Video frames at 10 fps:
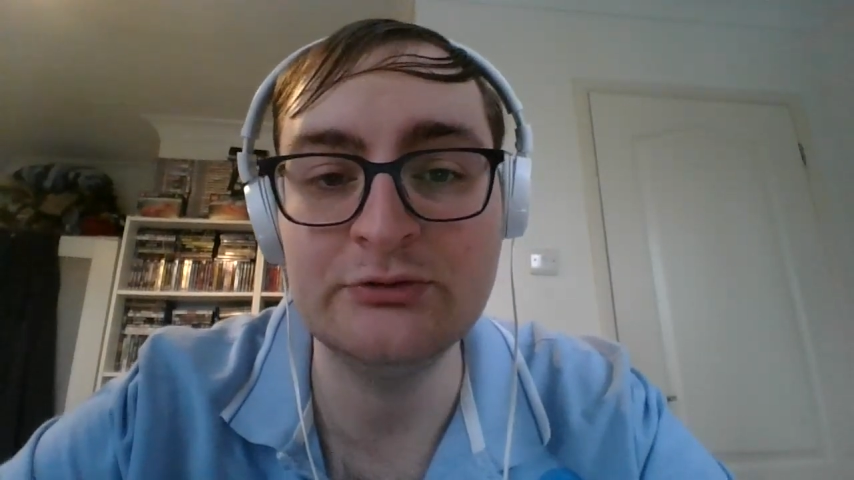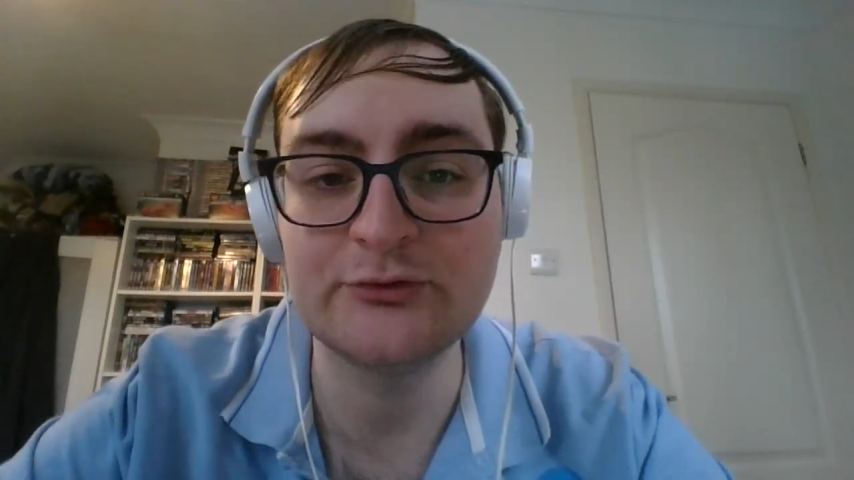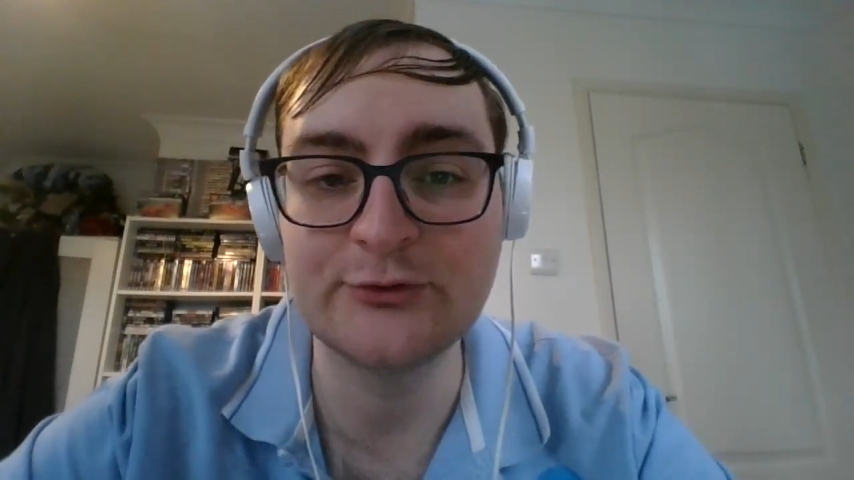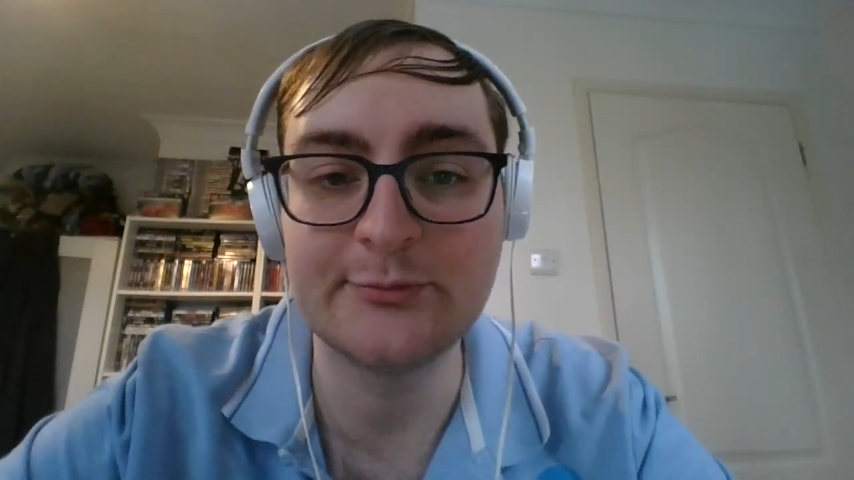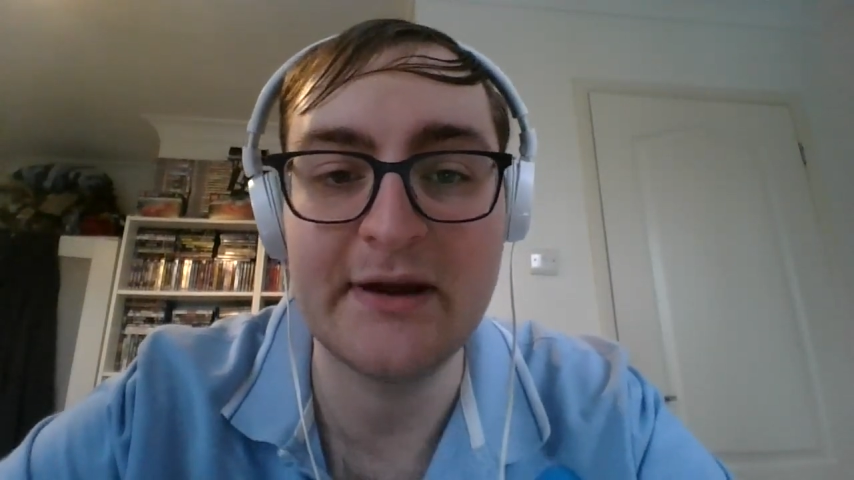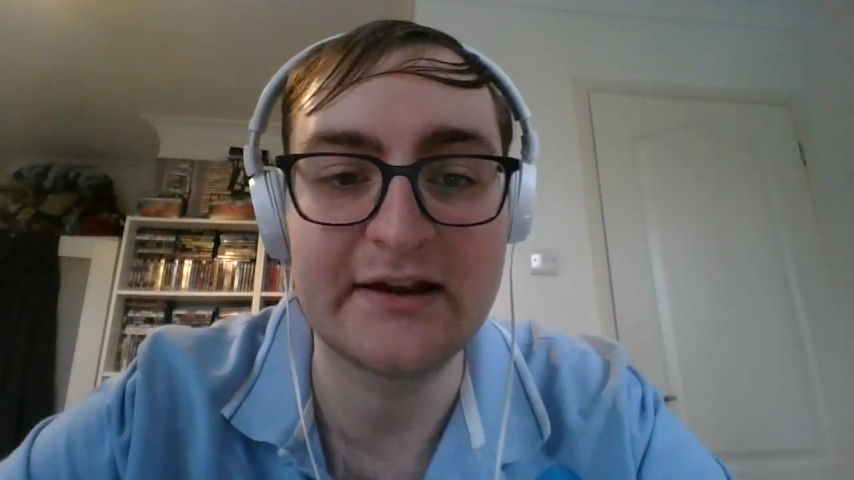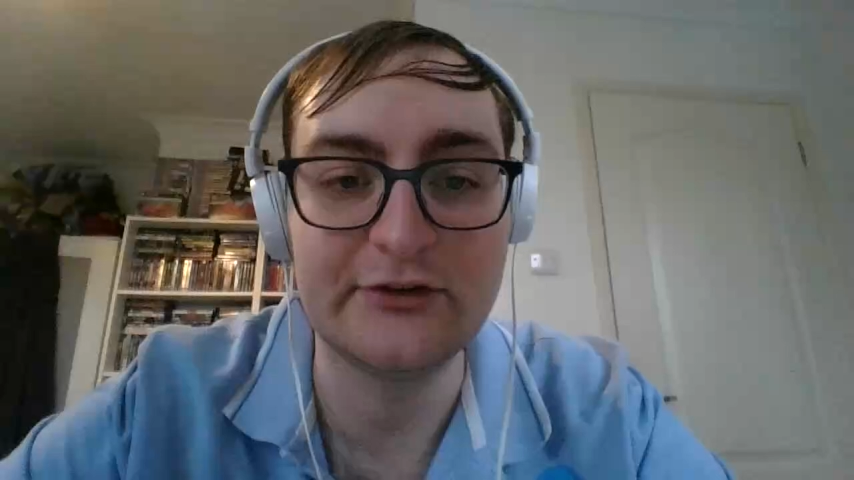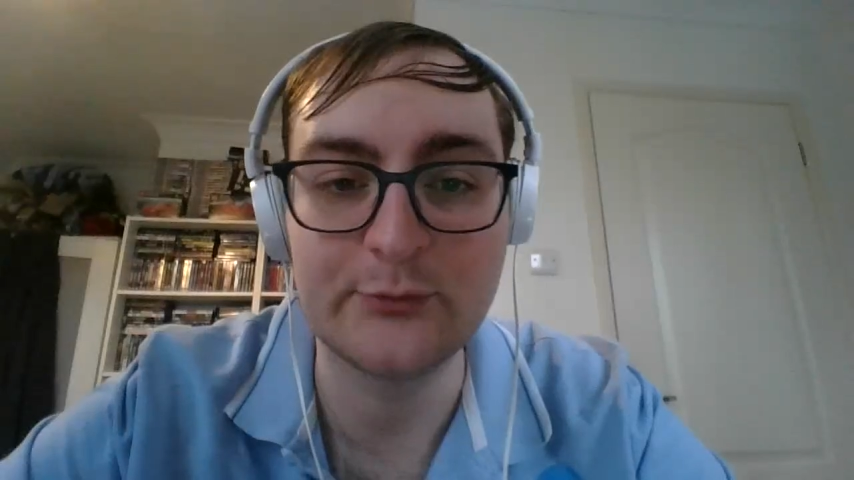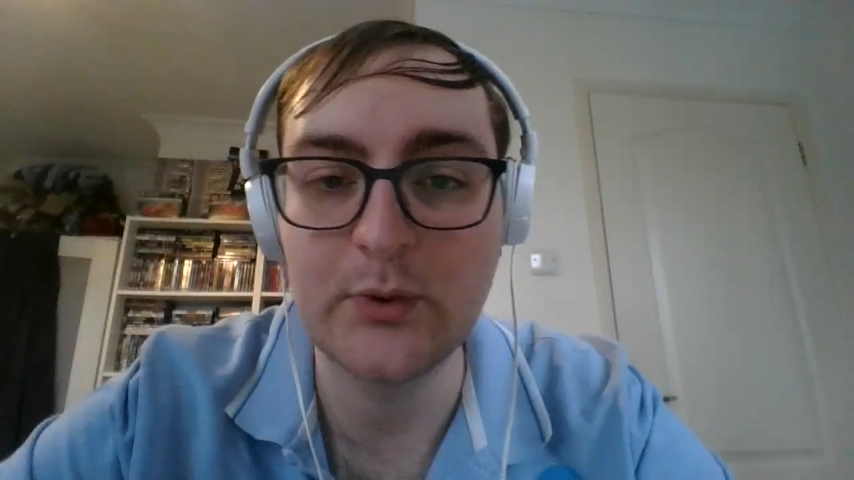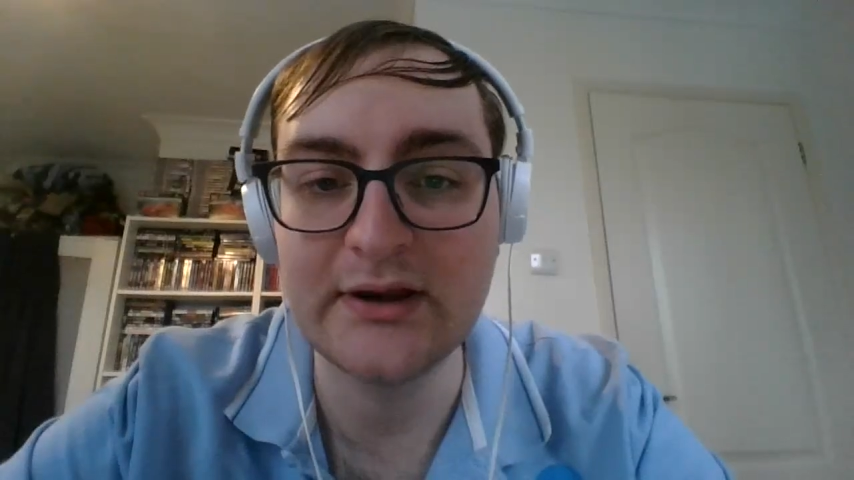which was back in
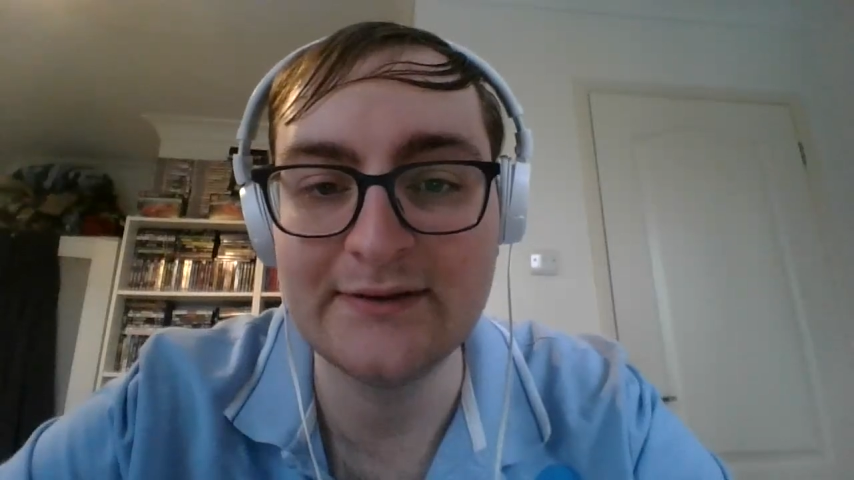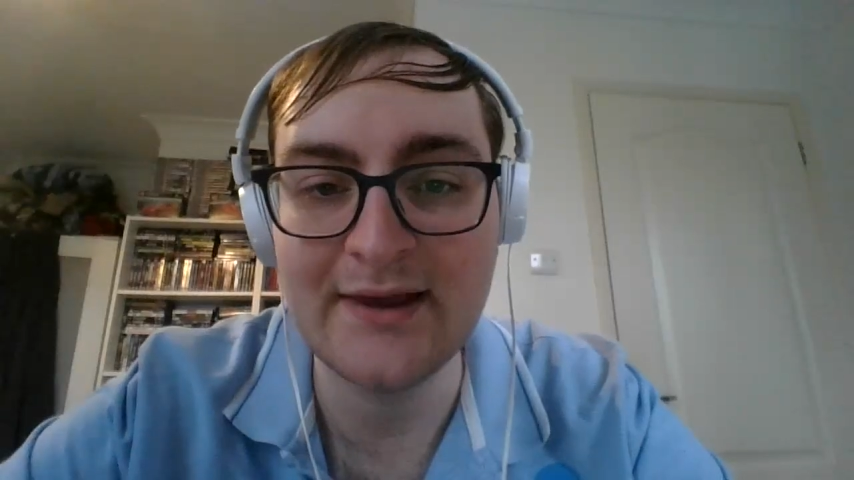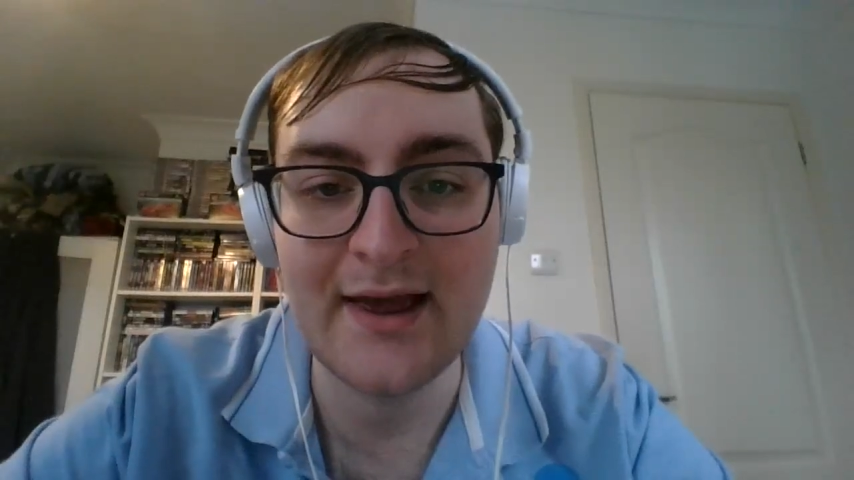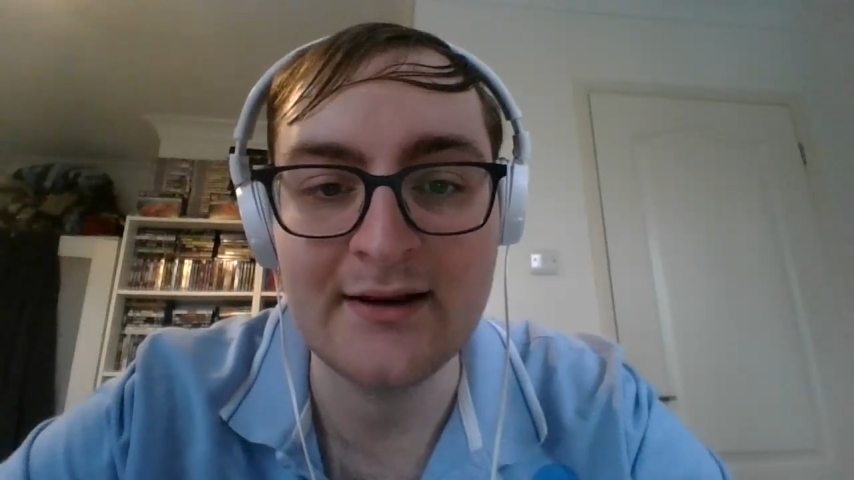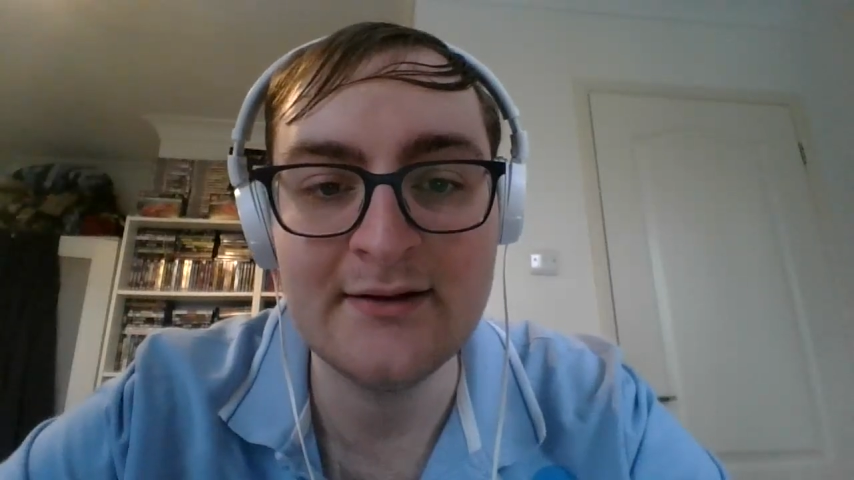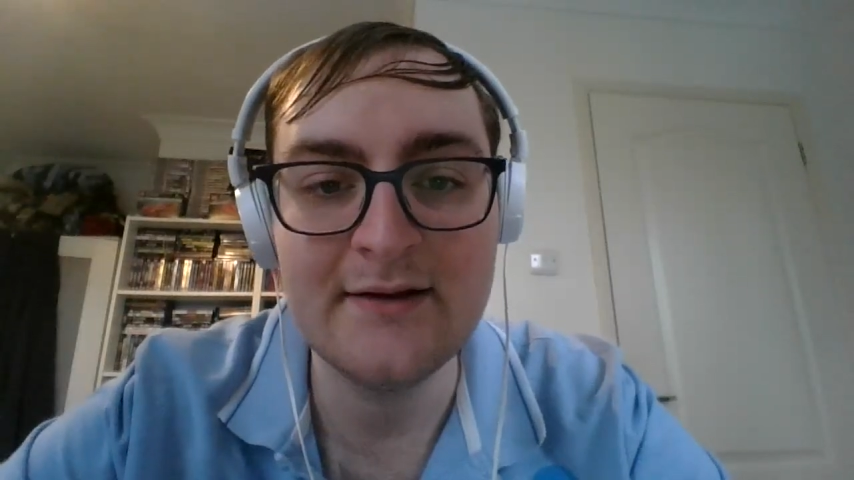2010.